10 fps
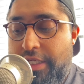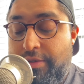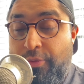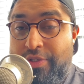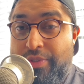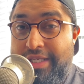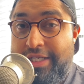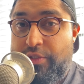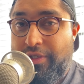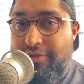My opponent switched that
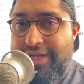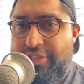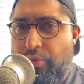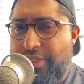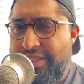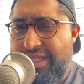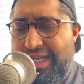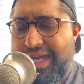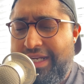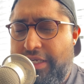into a Galvantula, which is
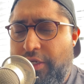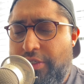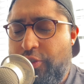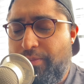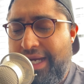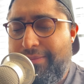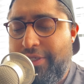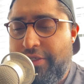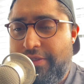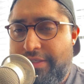again not too bad
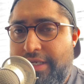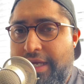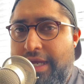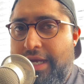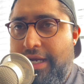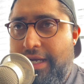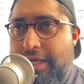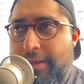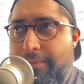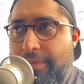because
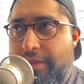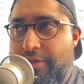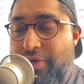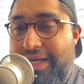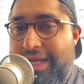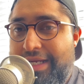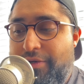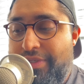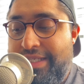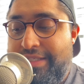Dragonite
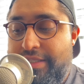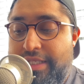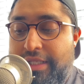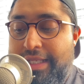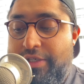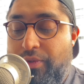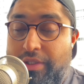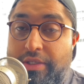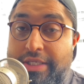resists the electrical.